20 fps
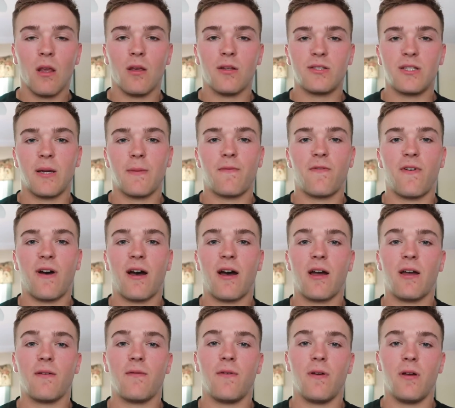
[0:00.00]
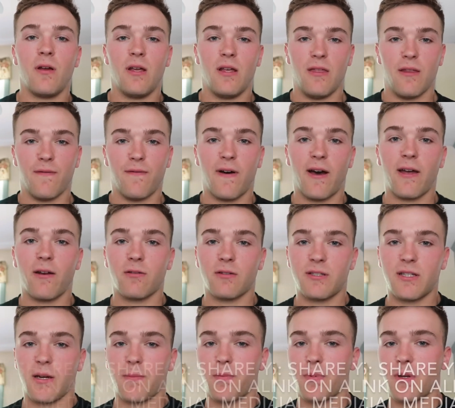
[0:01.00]
step five and the final
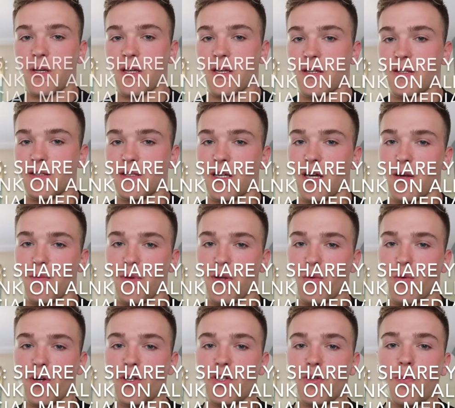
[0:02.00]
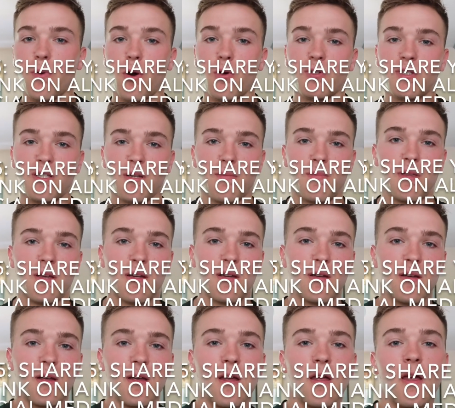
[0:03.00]
step is going to be, once you post
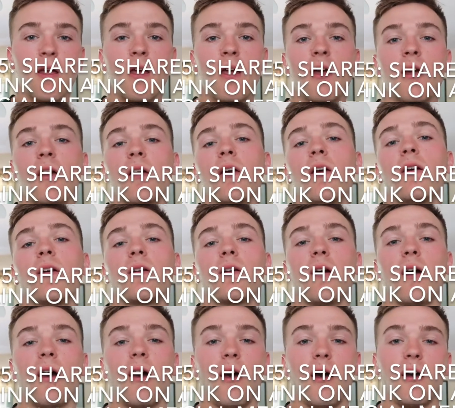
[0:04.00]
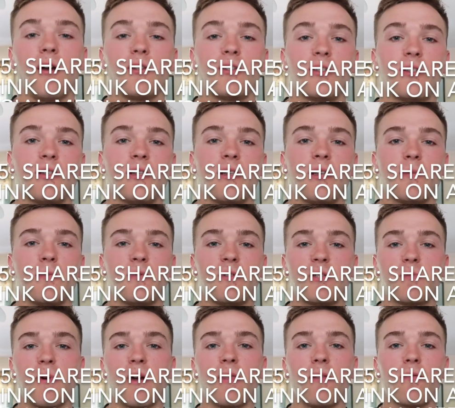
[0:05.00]
something, uh,
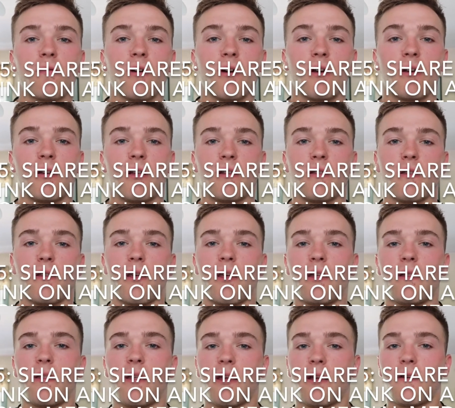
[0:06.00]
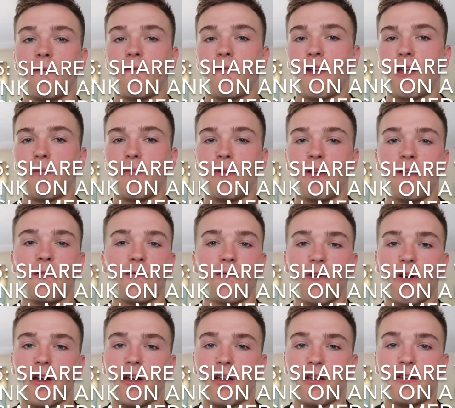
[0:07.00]
spread the word and let like family,
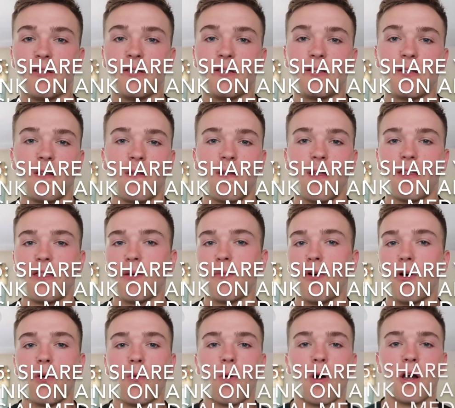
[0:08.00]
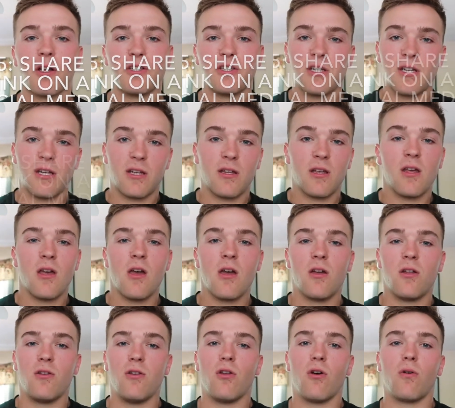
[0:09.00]
friends, let them all watch it,
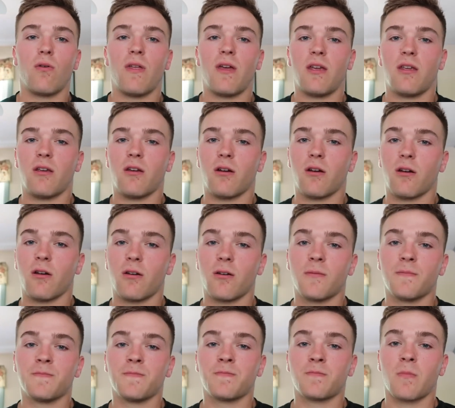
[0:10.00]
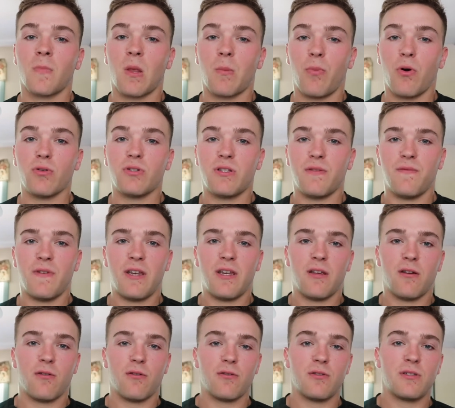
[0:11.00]
know that you're posting
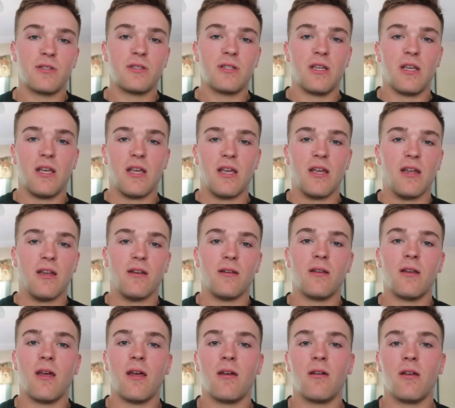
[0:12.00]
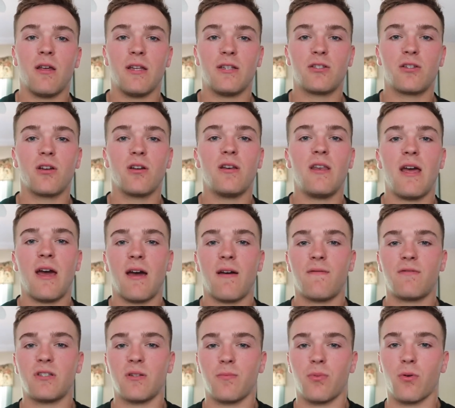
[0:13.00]
videos. And it's good to
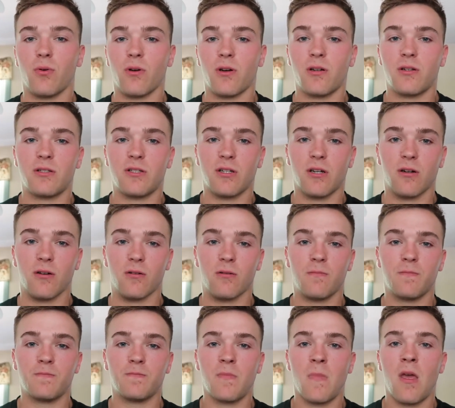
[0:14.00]
have support, so